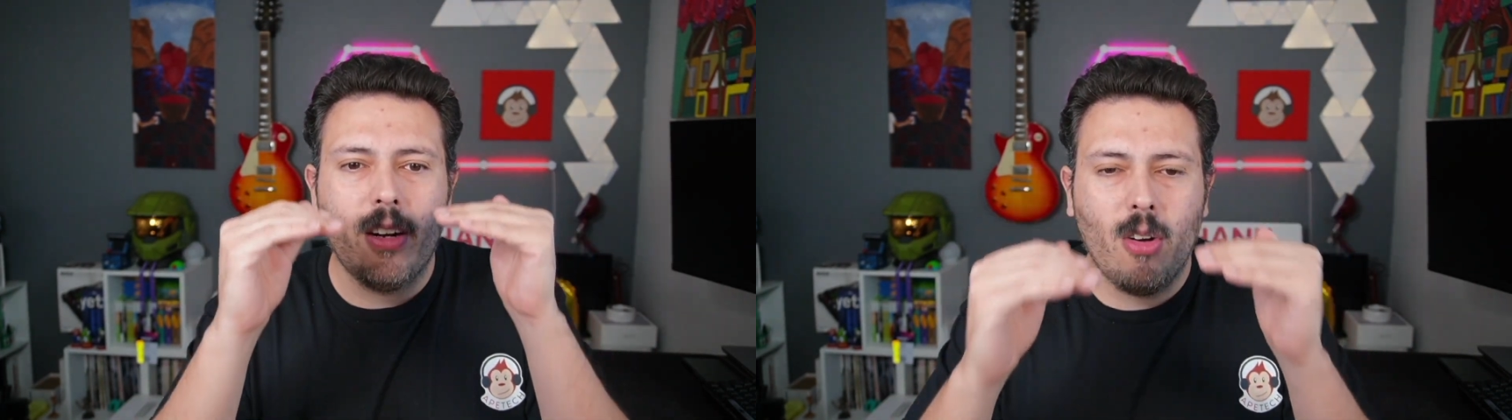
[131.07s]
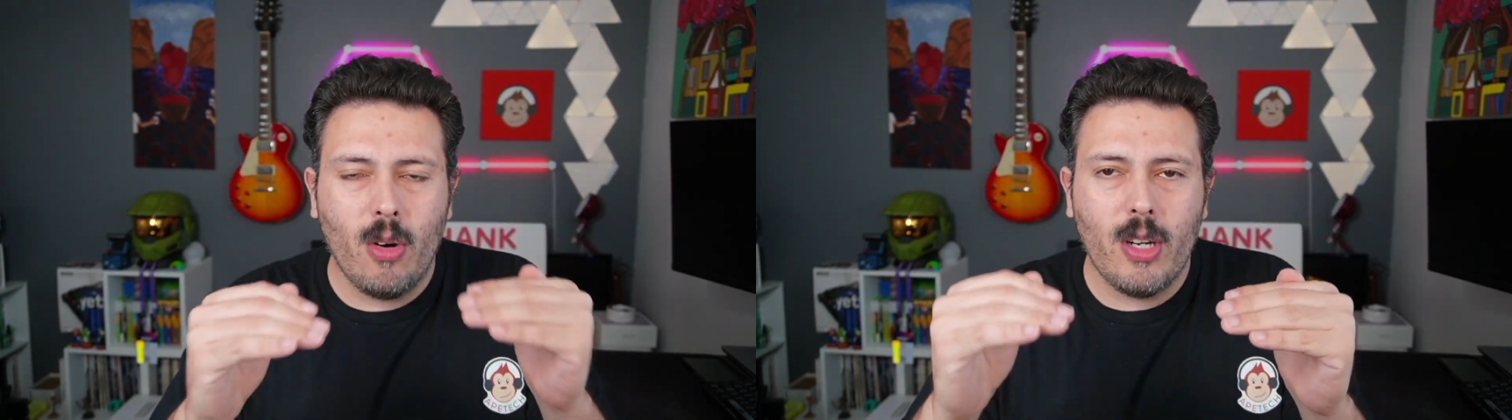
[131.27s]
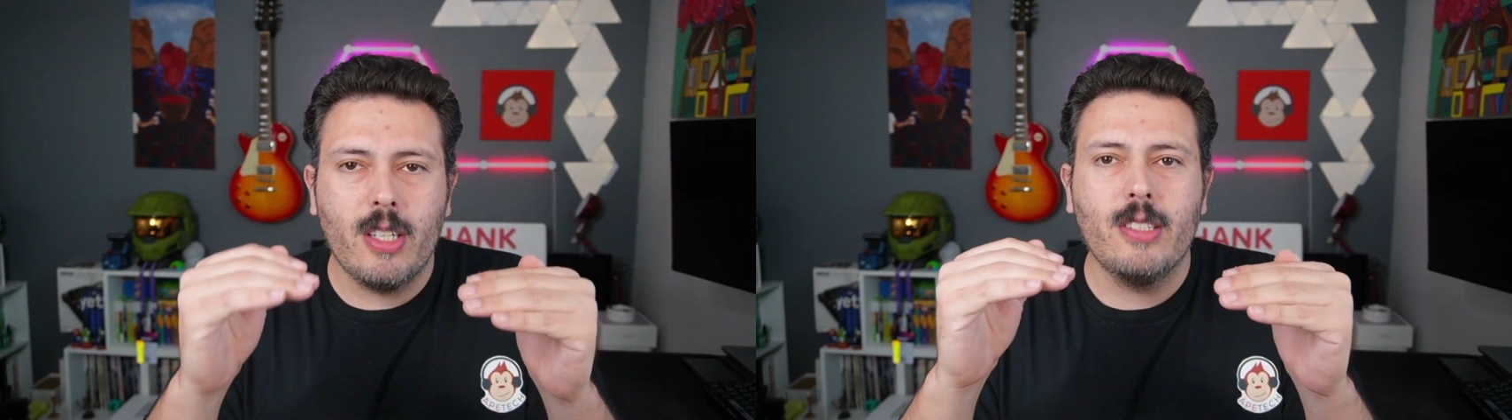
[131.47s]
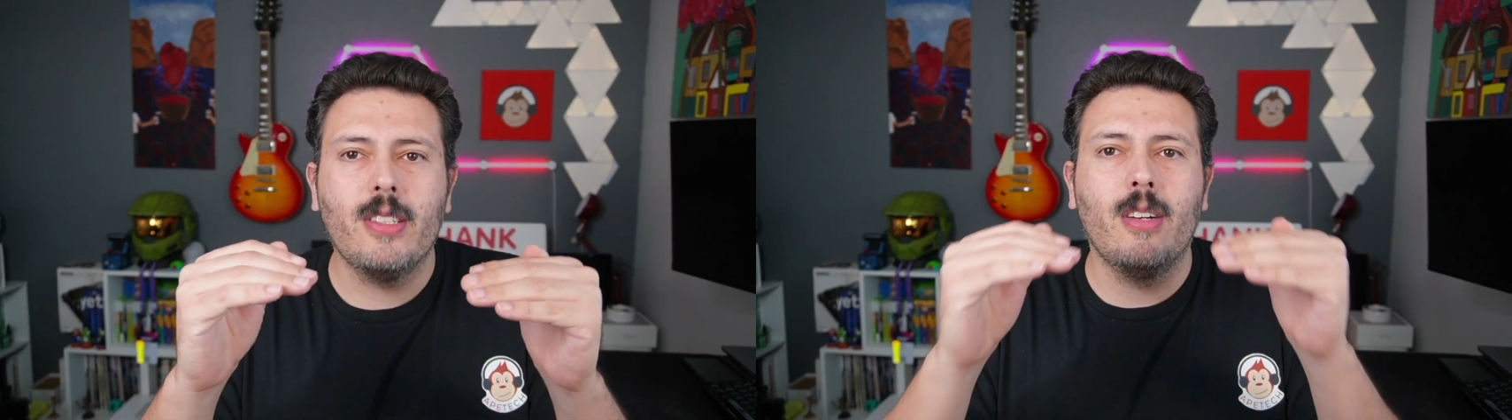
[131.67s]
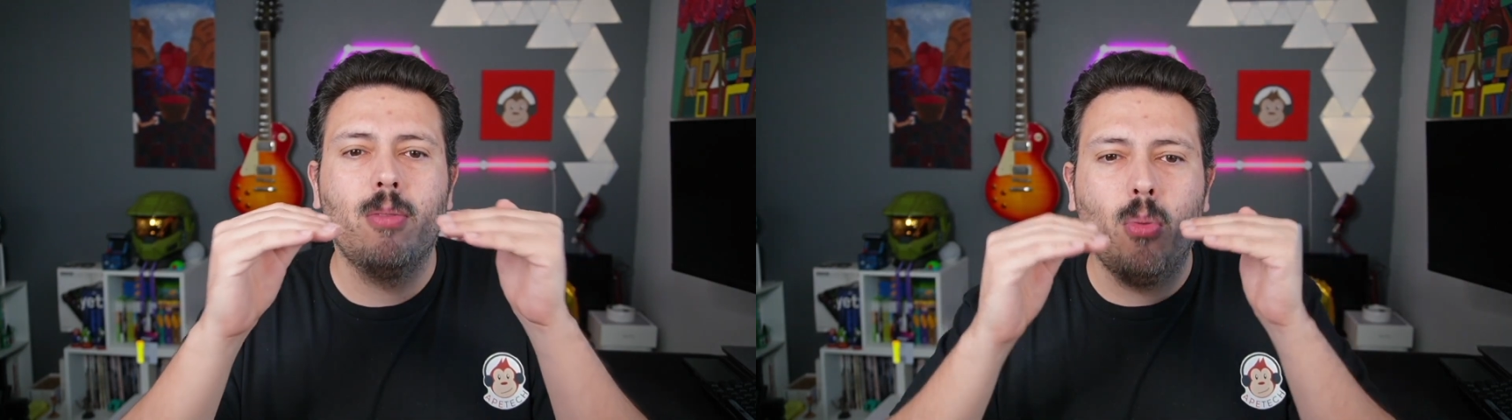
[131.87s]
orders
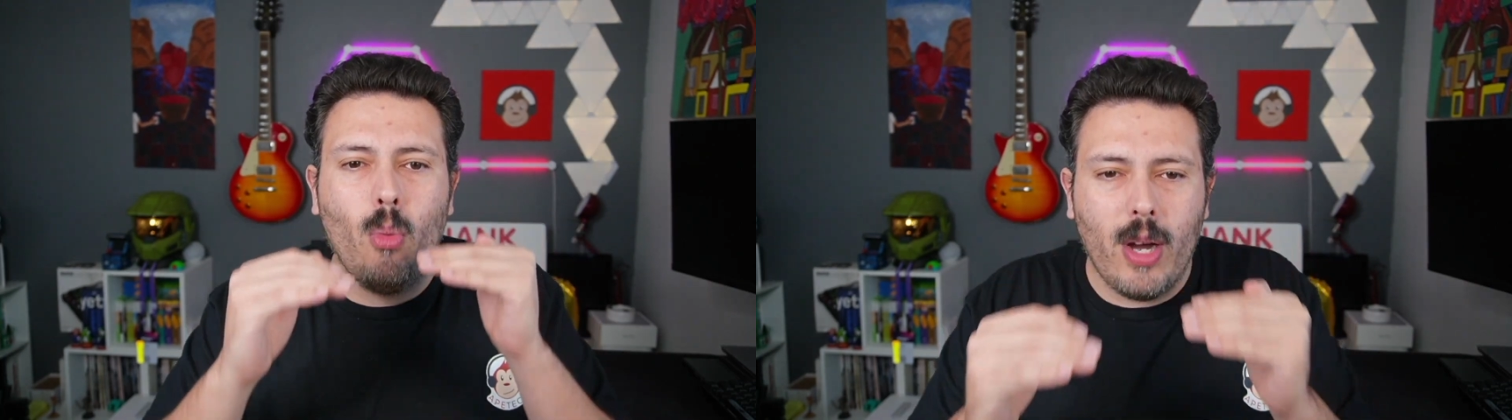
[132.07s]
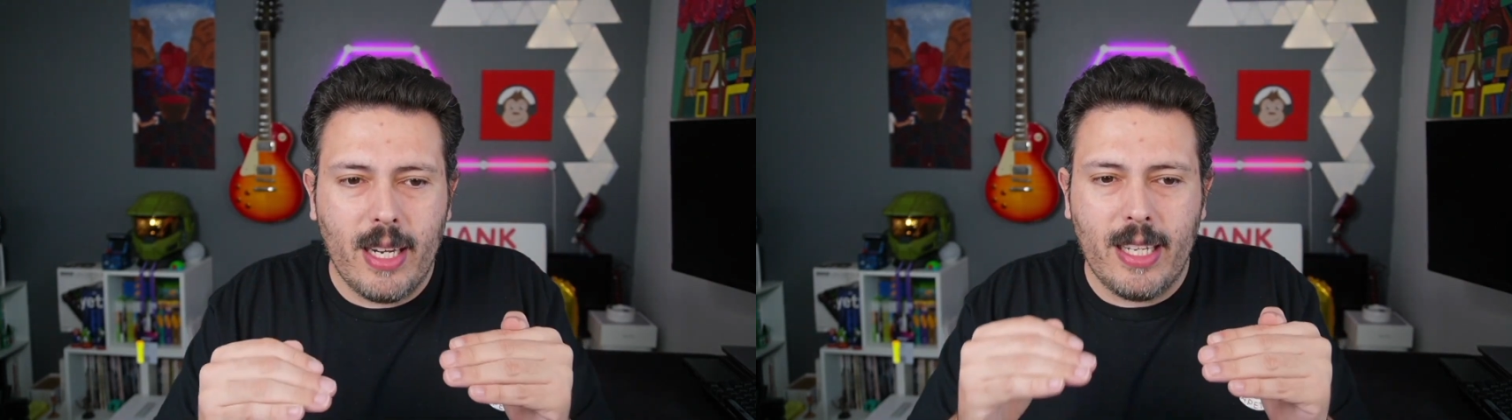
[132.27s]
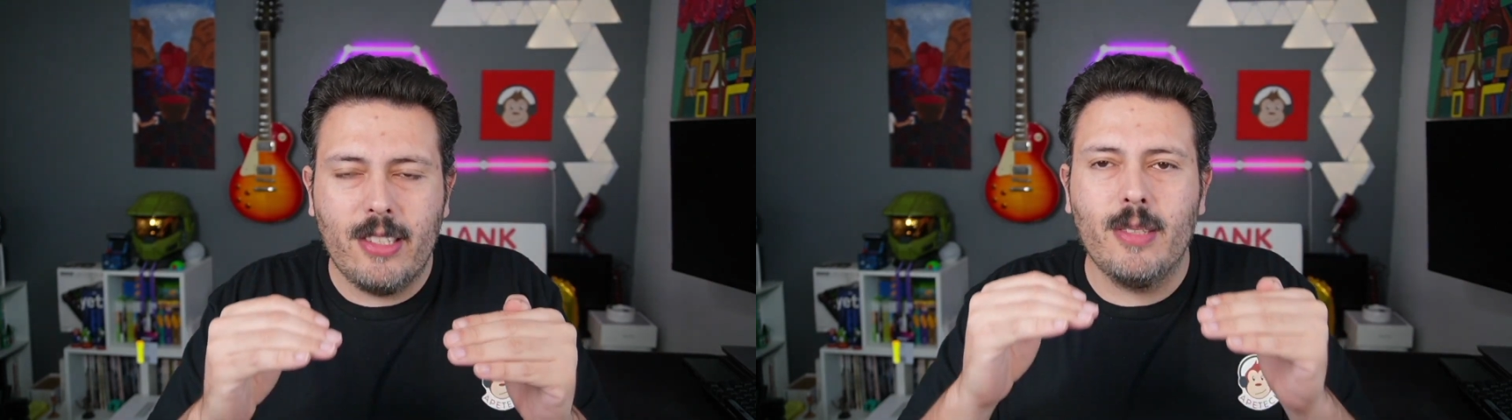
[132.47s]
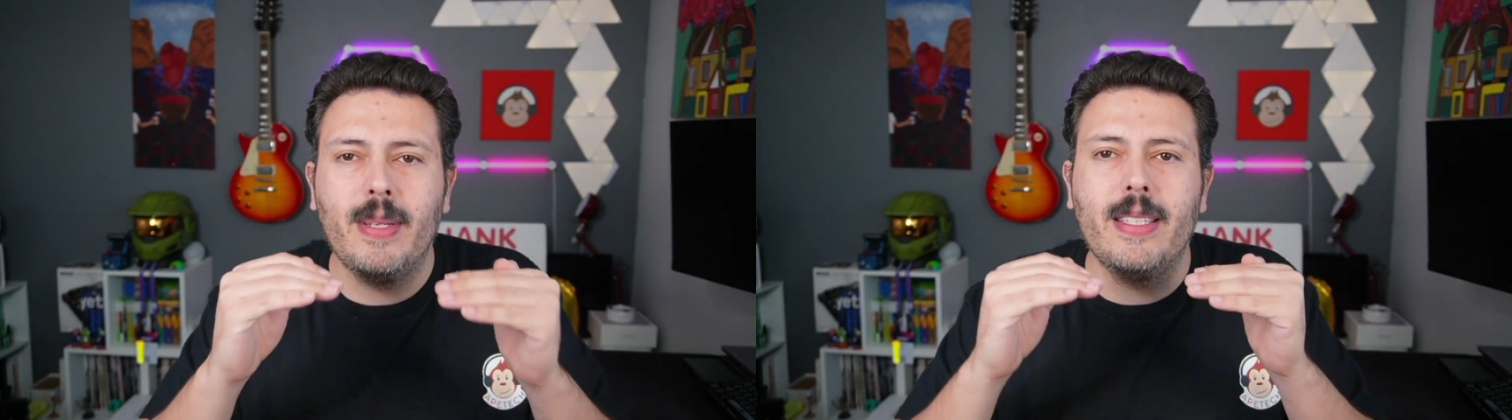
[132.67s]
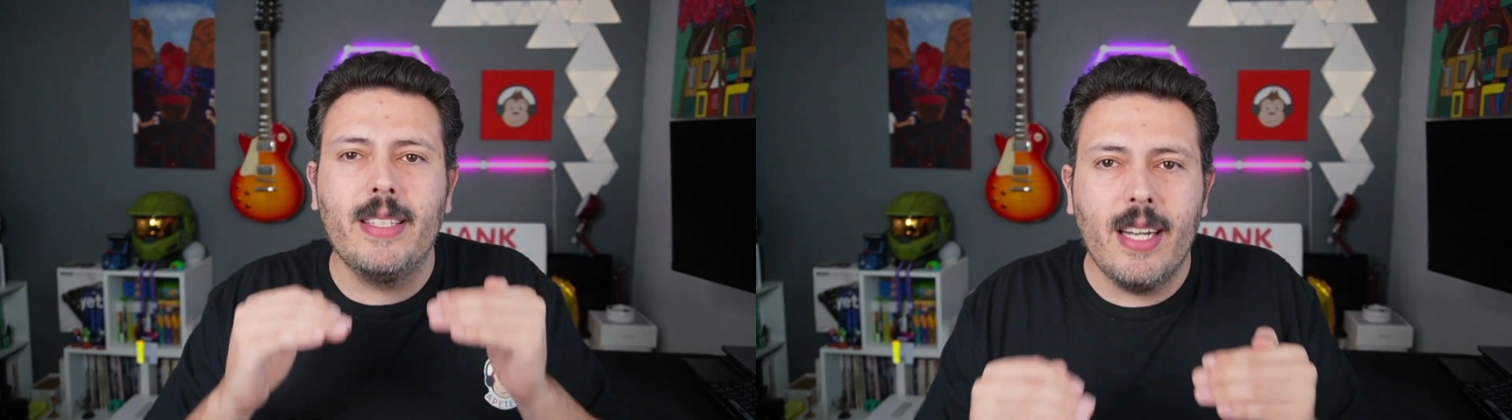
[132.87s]
of what needs to be
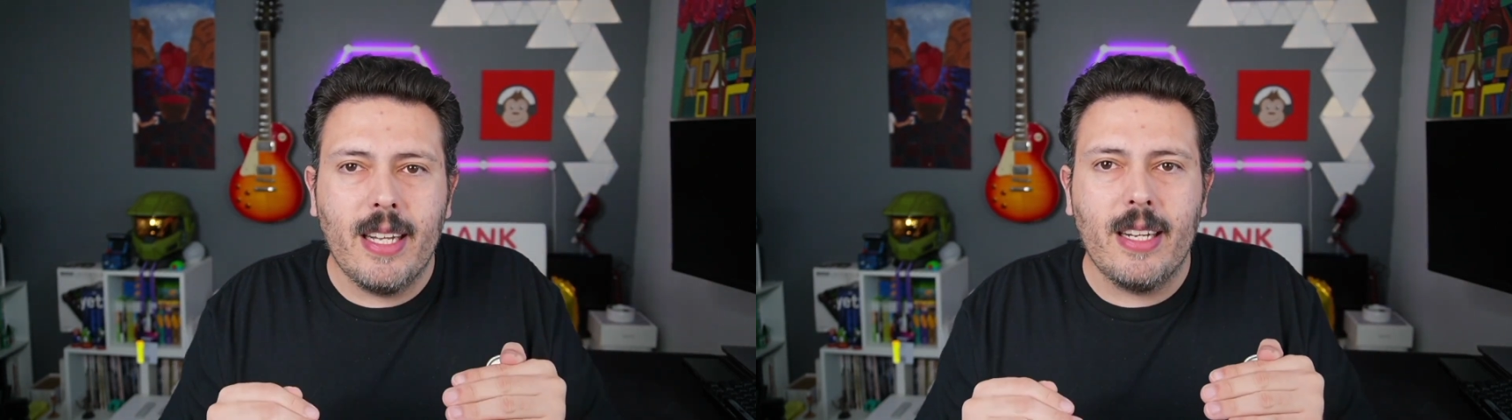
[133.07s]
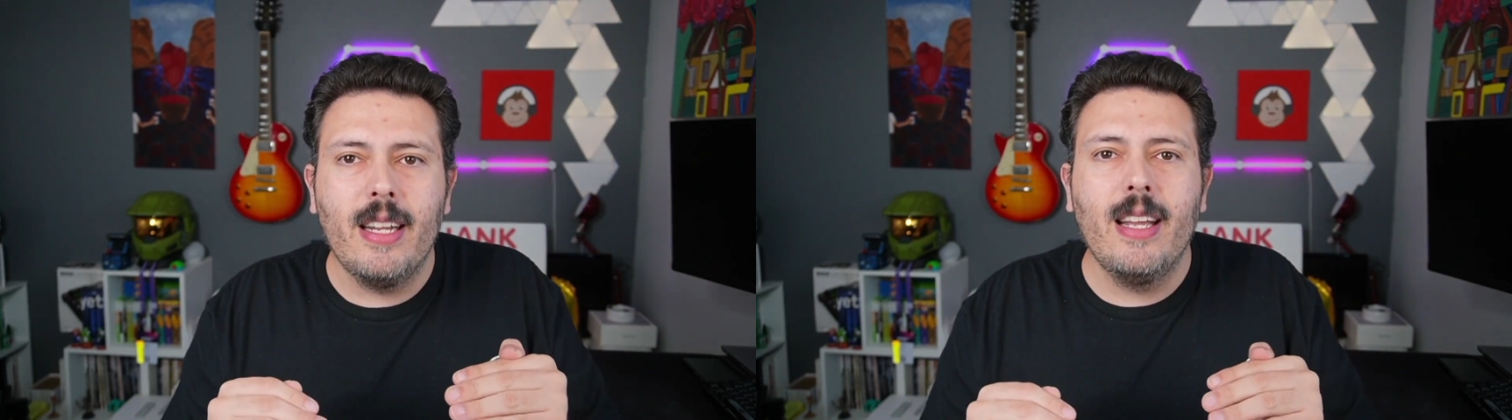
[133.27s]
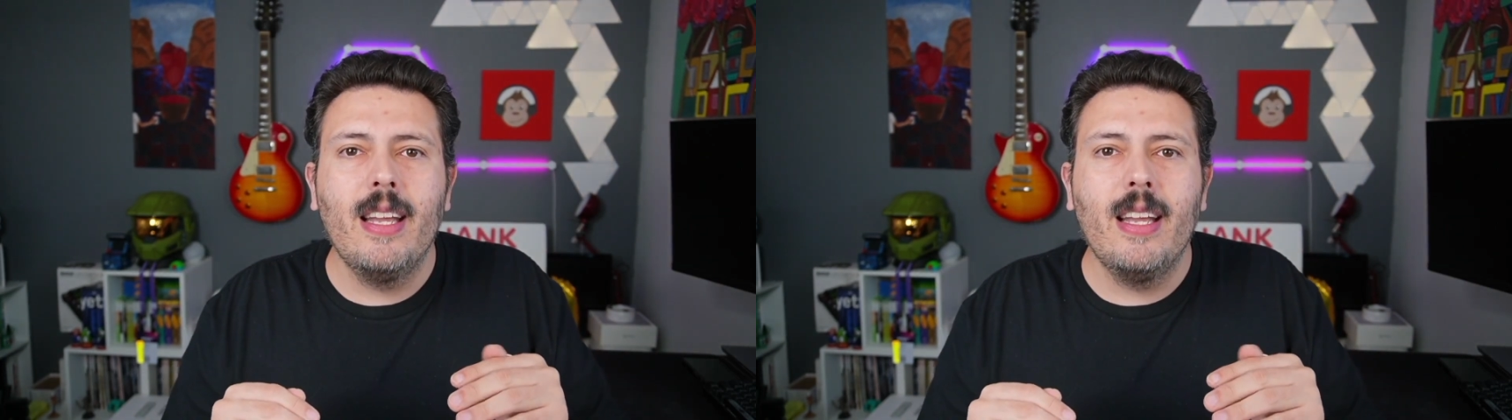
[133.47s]
done